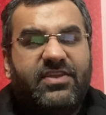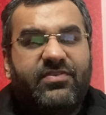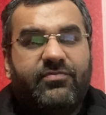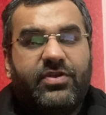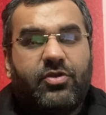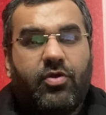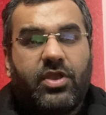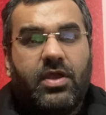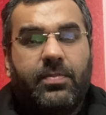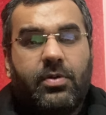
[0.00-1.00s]
when we're
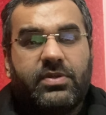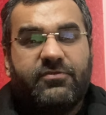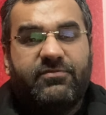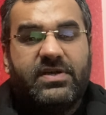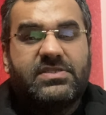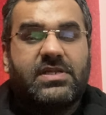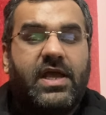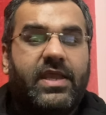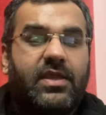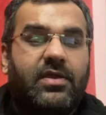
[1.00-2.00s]
talking about the funds
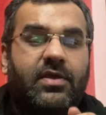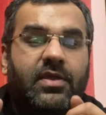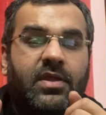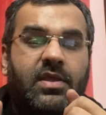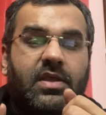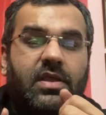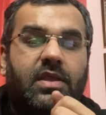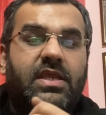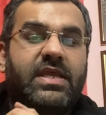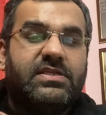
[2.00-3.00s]
like
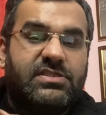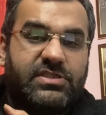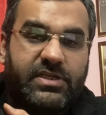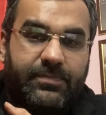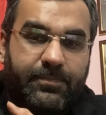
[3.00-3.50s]
esg